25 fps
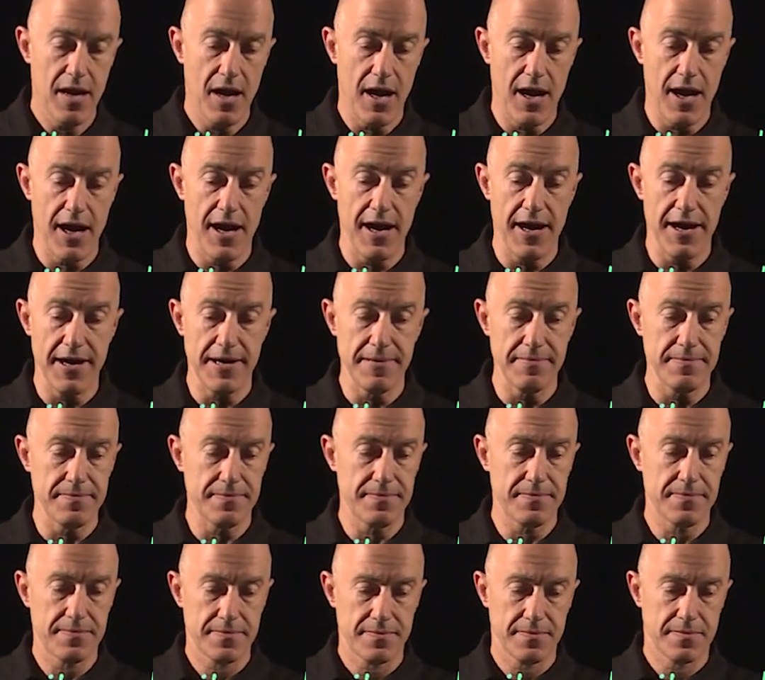
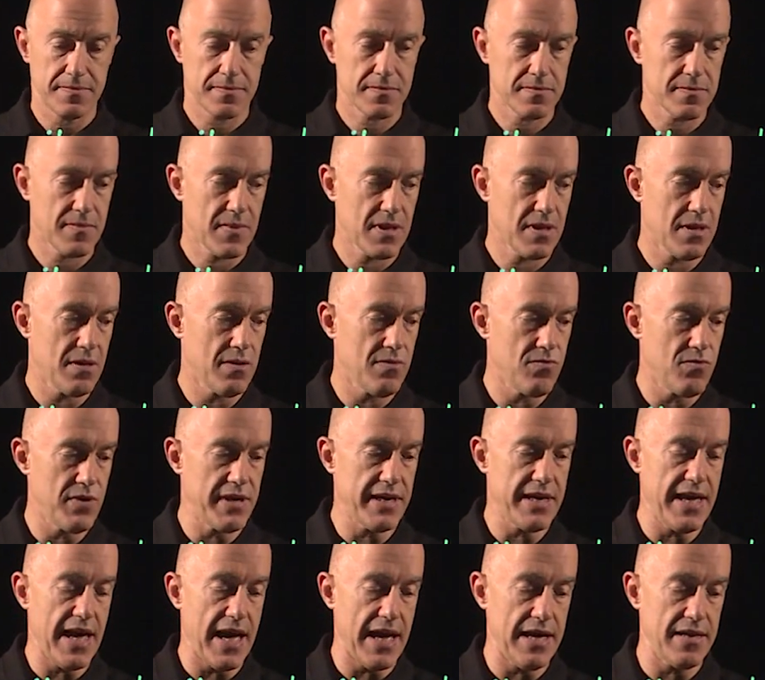we
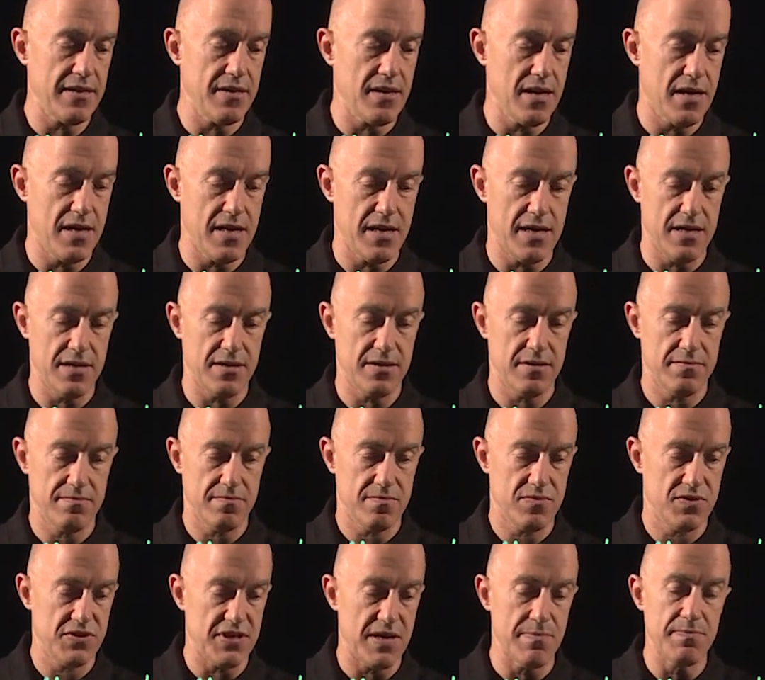can
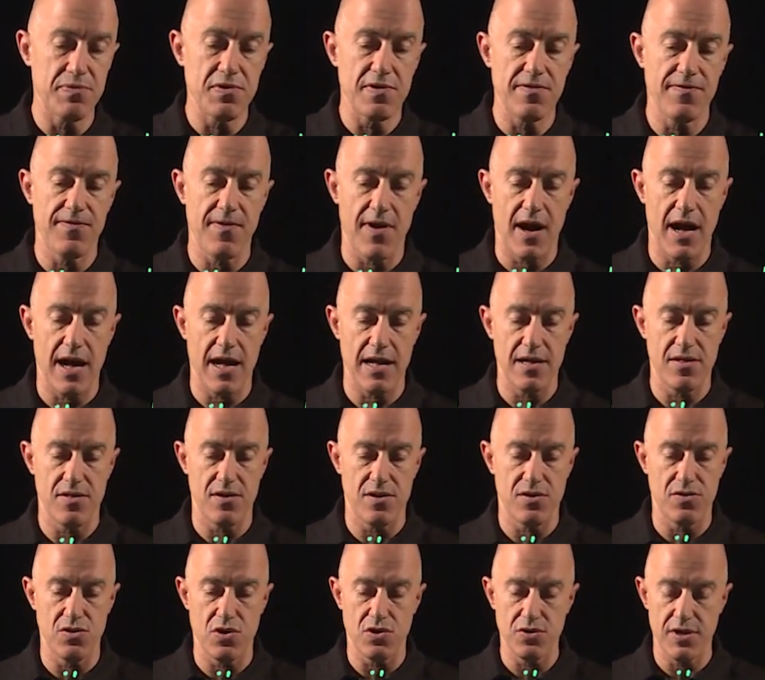simplify
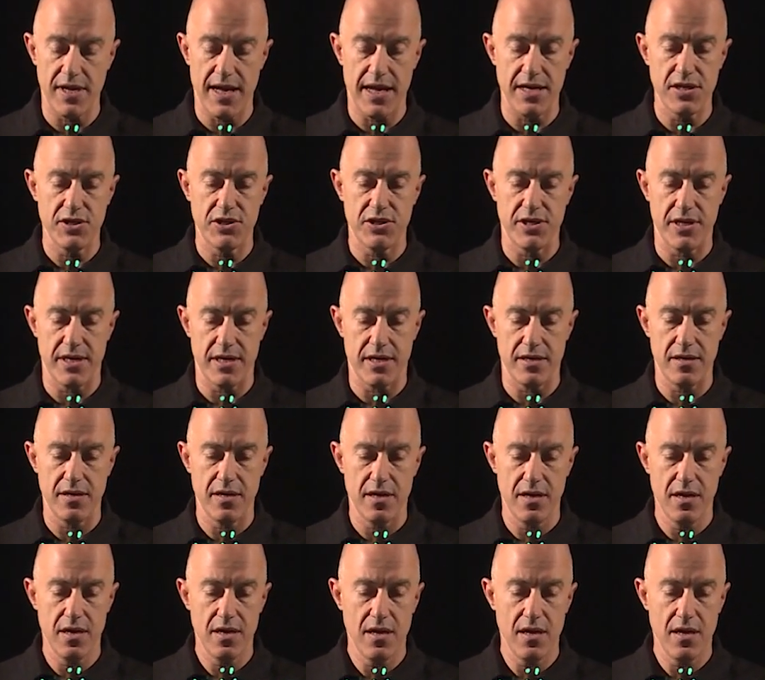the notation.